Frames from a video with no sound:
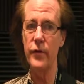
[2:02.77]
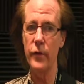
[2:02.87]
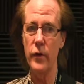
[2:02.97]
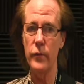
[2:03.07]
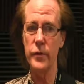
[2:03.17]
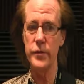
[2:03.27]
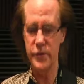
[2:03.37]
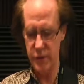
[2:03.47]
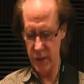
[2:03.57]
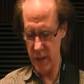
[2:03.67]
the third, which
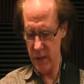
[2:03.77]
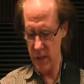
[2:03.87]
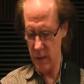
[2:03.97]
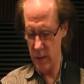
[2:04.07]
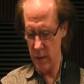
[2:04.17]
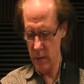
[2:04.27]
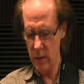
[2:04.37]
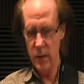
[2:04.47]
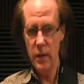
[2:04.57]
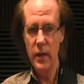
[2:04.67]
is G,
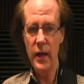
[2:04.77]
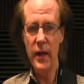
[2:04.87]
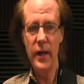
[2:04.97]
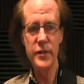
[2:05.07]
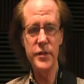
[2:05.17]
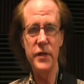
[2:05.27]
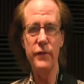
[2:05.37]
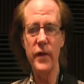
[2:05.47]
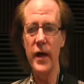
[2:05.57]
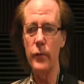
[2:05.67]
and
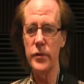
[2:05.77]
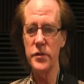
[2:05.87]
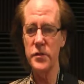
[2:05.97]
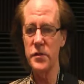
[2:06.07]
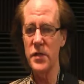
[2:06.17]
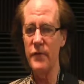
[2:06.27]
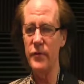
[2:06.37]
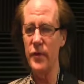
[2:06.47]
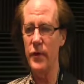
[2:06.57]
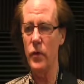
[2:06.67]
D-flat, which is the
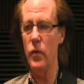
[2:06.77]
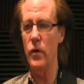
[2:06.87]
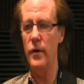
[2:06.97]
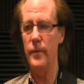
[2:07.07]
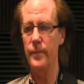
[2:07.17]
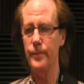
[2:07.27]
seventh of the chord.